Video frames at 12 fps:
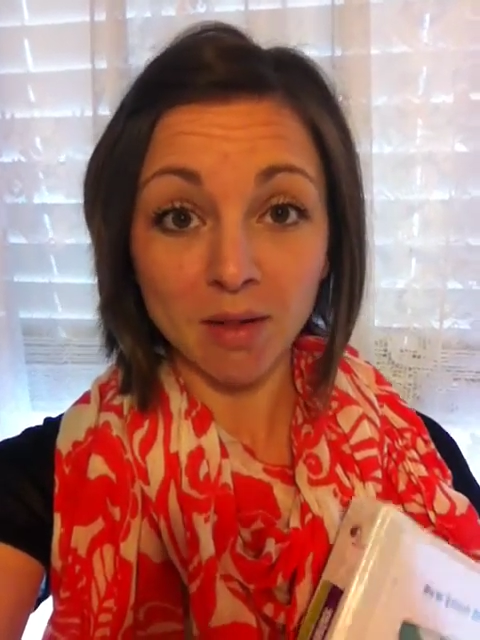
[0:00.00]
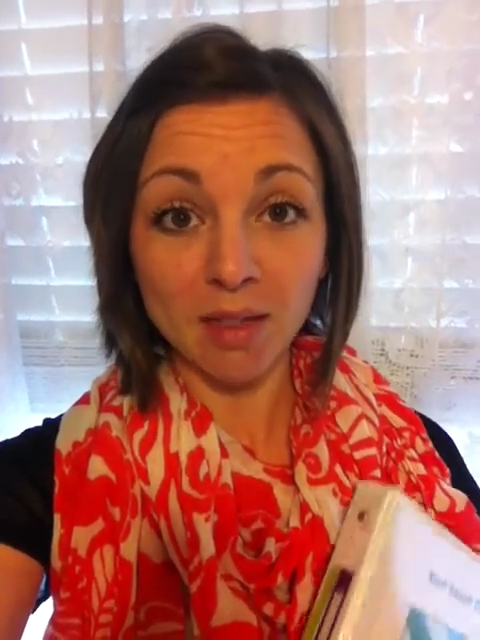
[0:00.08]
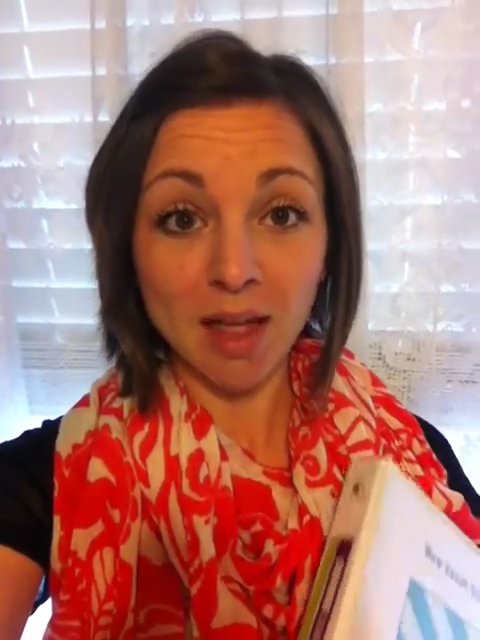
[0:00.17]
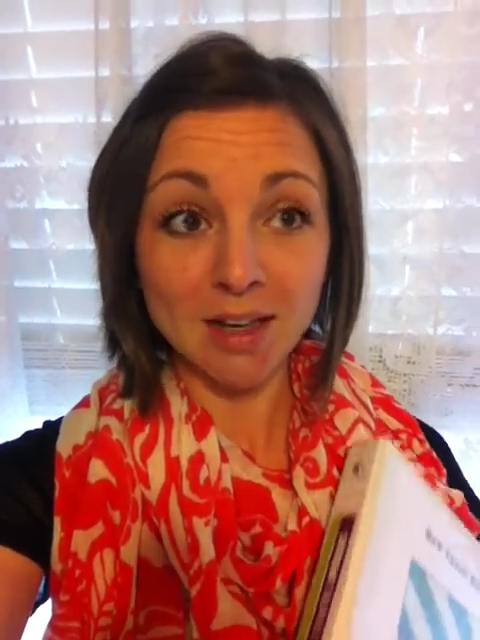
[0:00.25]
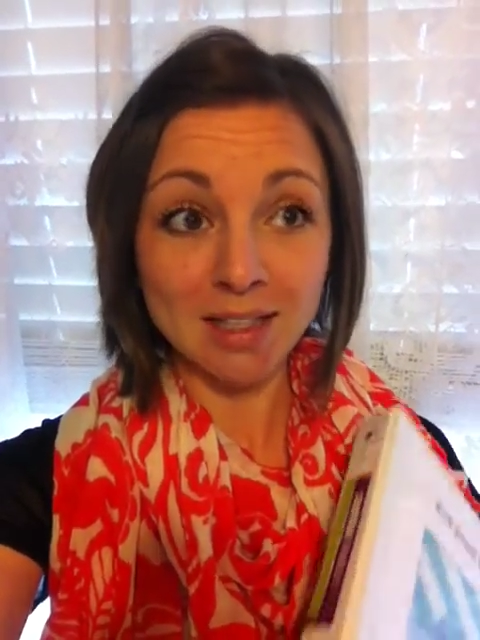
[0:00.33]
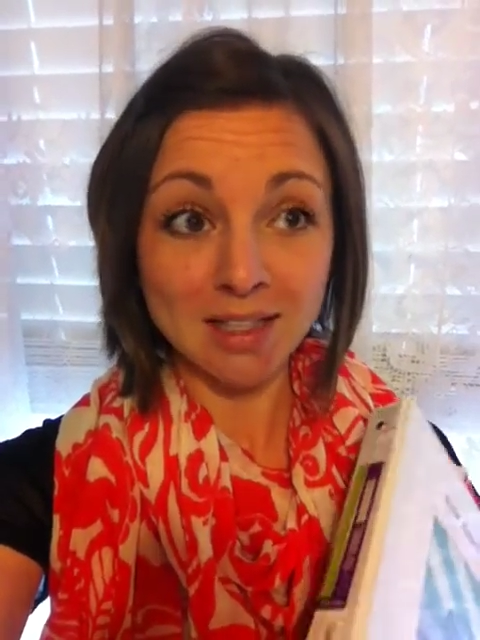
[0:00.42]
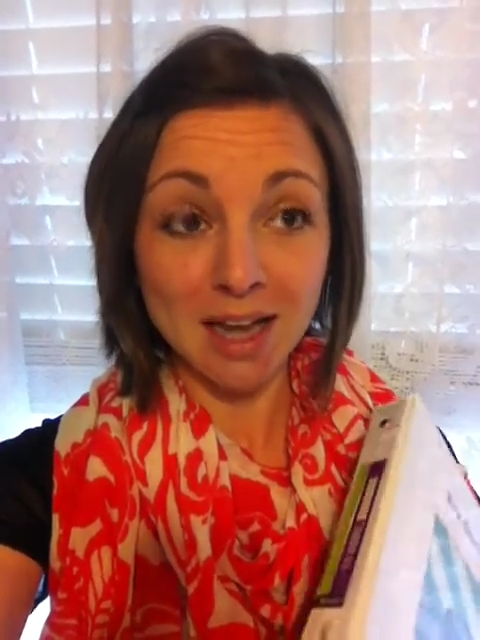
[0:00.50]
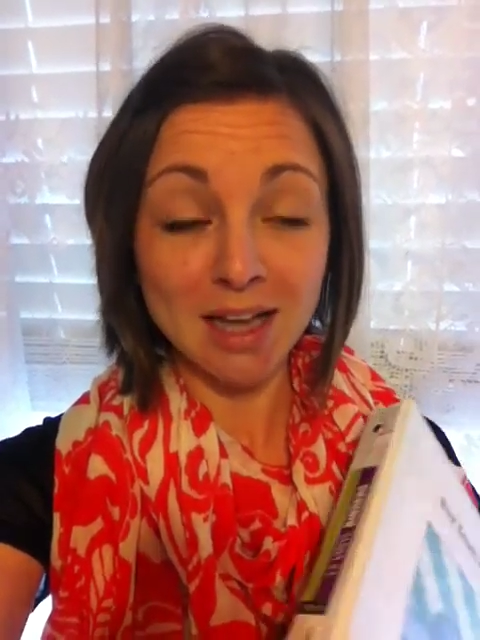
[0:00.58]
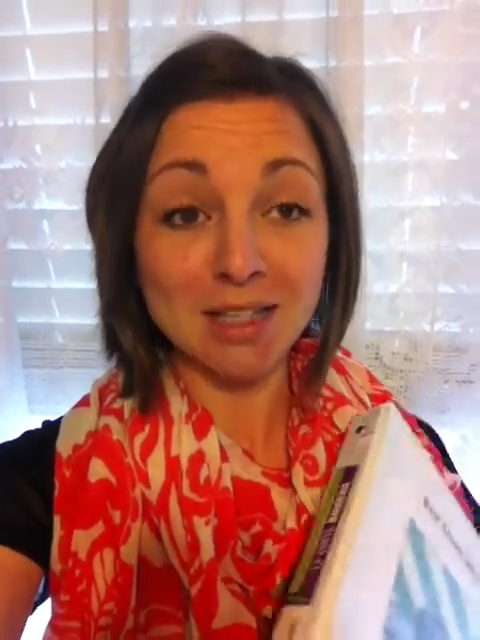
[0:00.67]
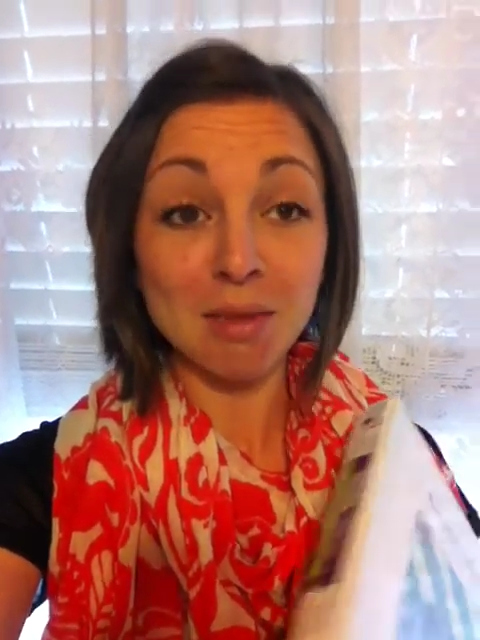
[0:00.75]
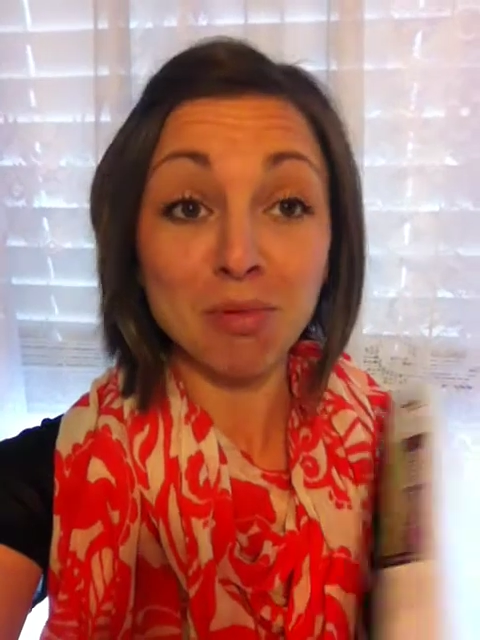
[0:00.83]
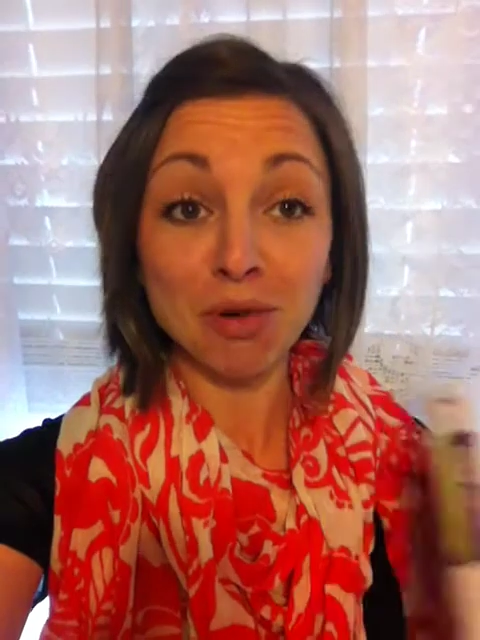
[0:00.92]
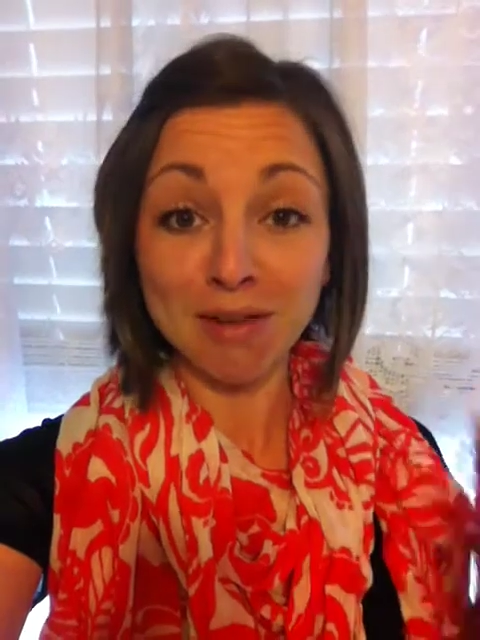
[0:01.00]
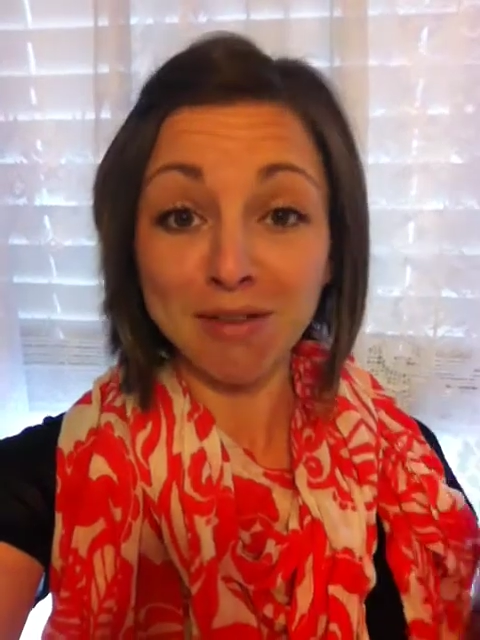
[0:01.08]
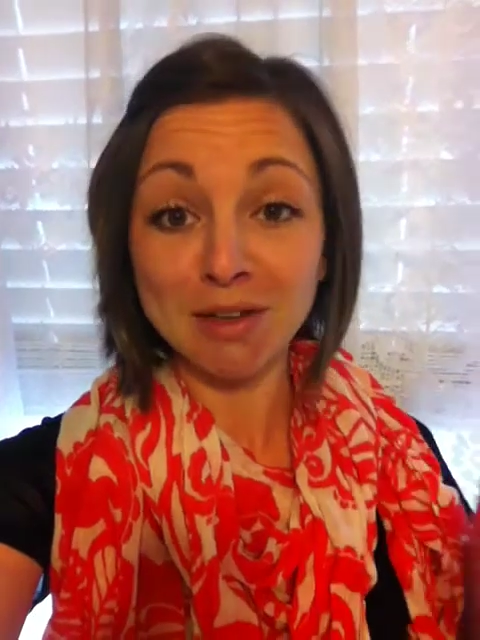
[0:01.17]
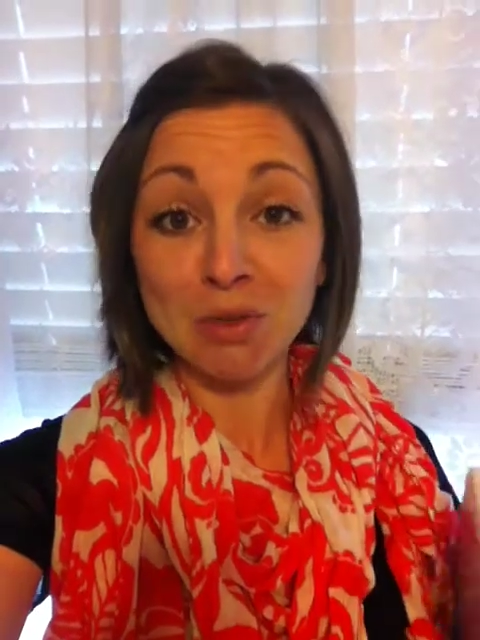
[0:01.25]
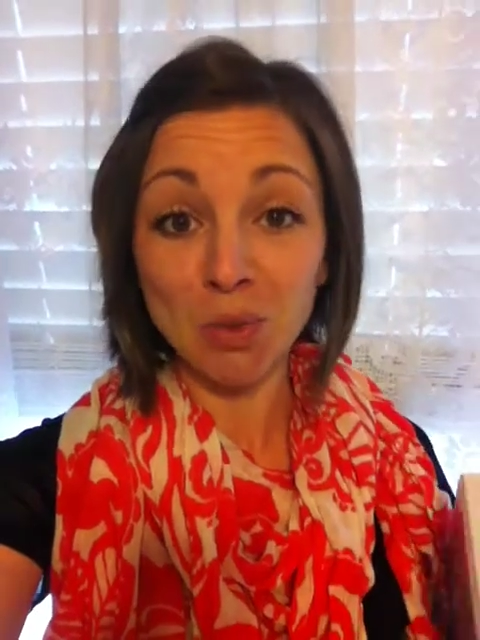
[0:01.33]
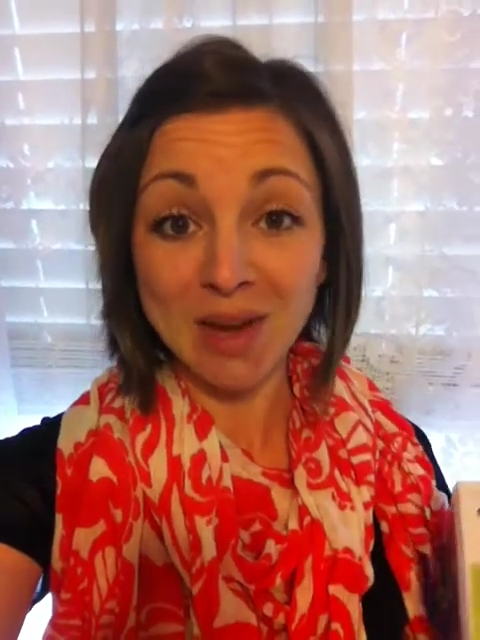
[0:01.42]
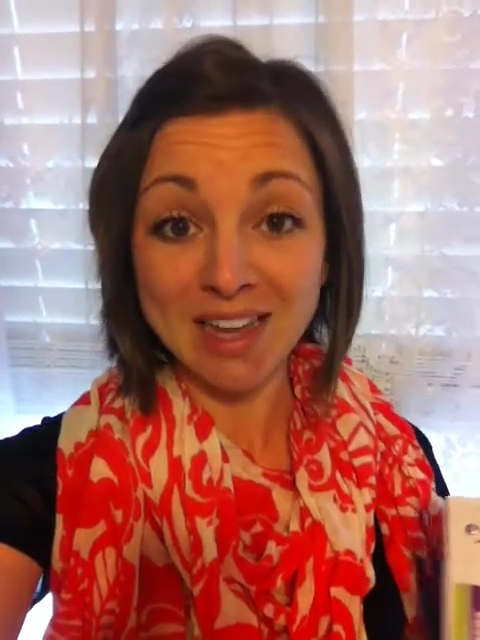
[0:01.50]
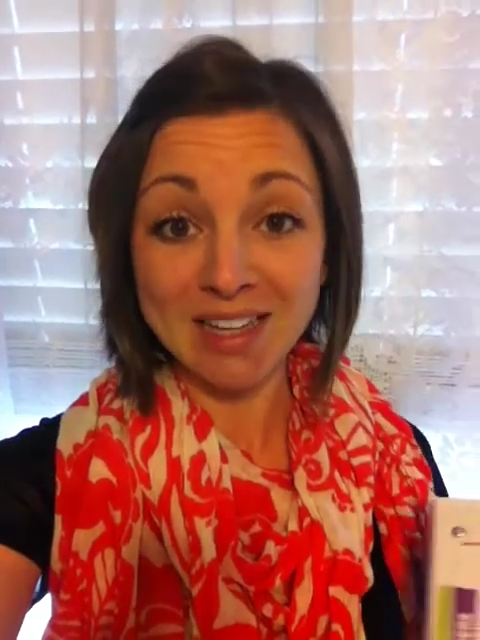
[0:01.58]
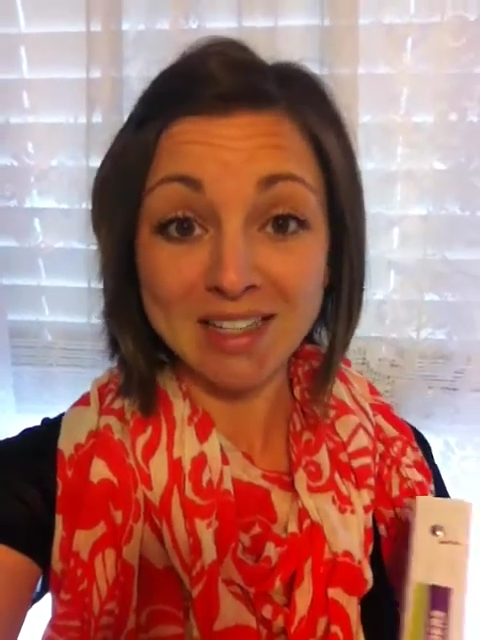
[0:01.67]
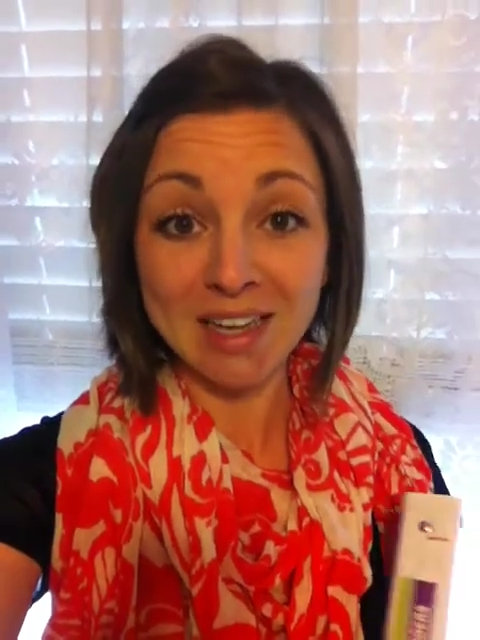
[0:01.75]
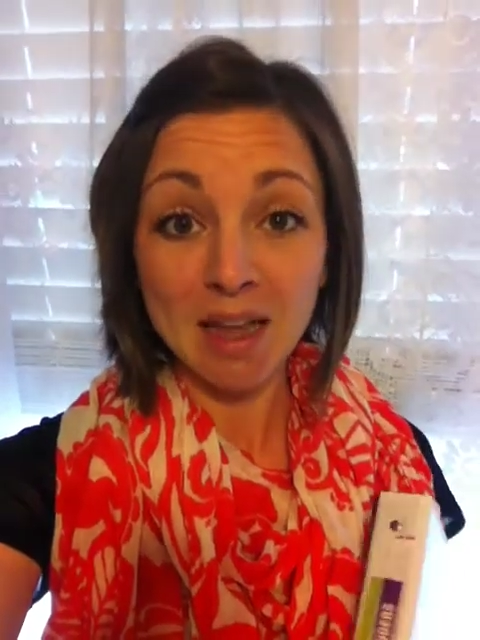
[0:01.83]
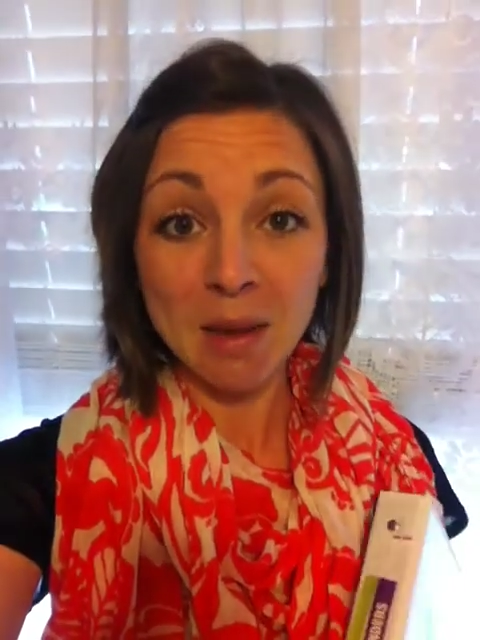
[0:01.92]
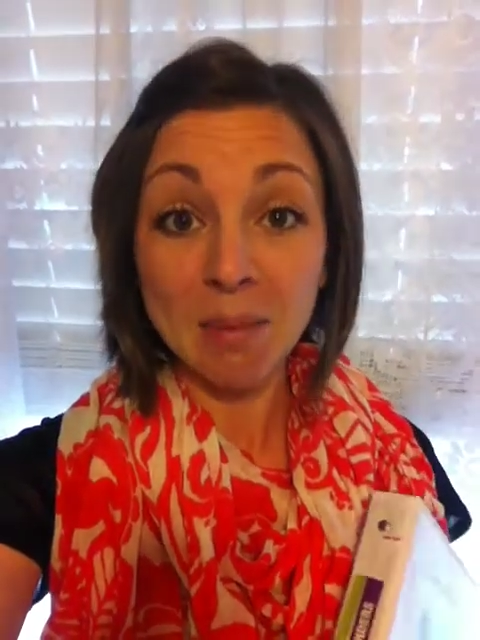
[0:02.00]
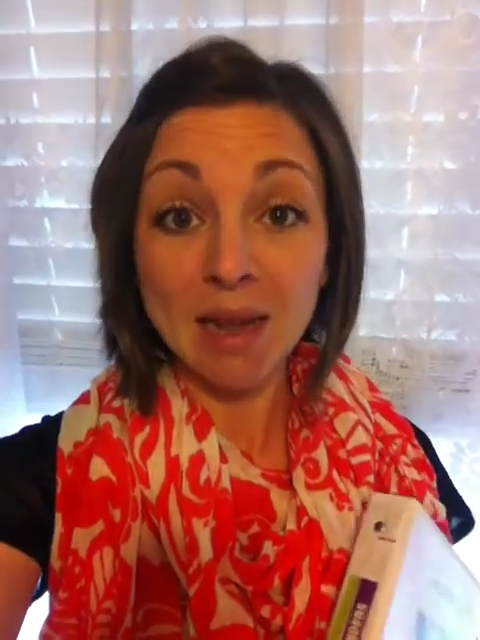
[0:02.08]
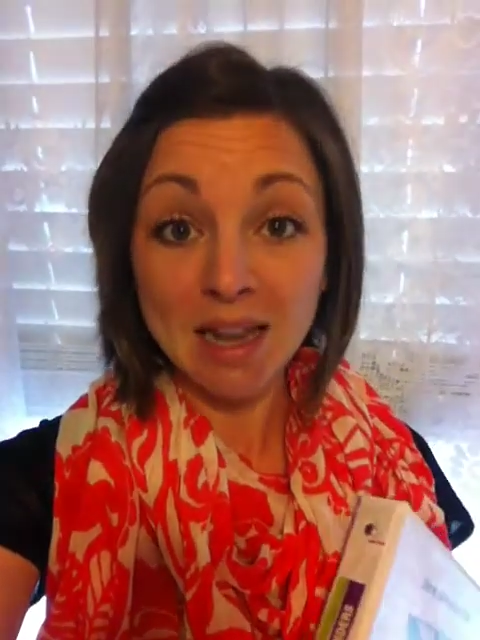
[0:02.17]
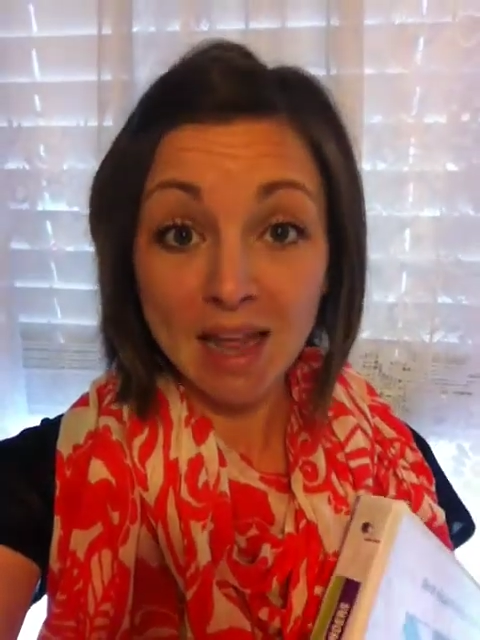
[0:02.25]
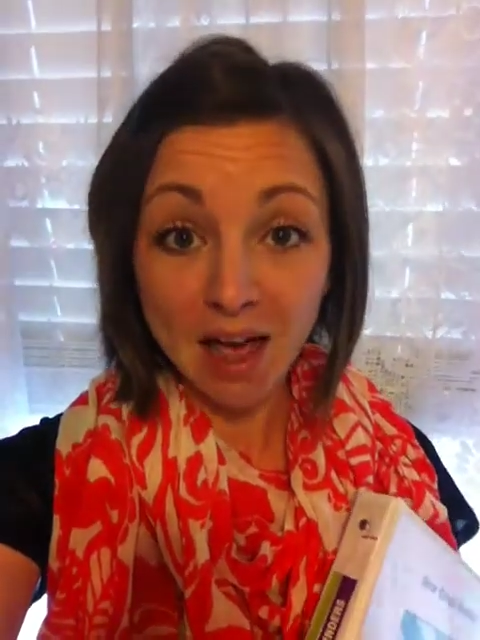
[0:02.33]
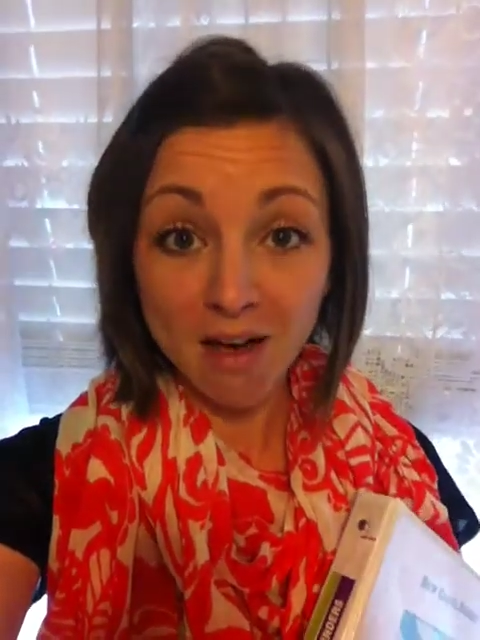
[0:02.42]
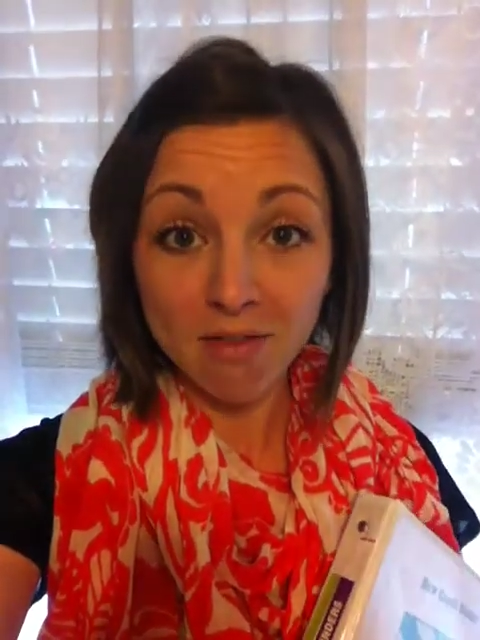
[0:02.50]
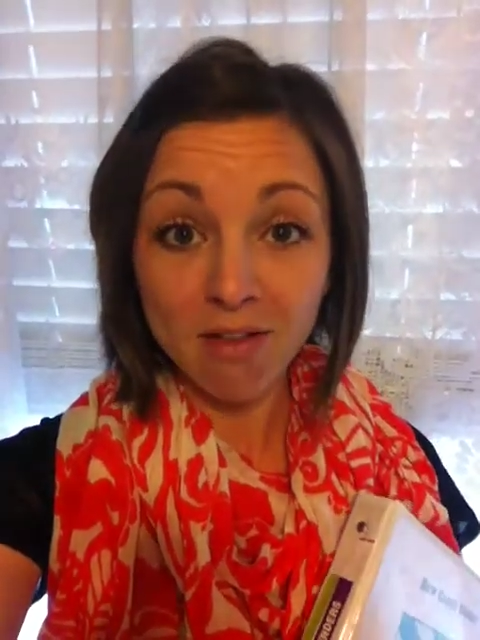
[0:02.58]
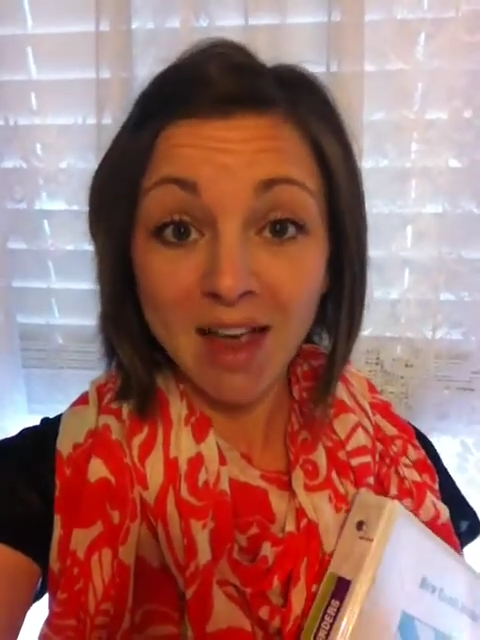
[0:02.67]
that discuss the previous week's PDF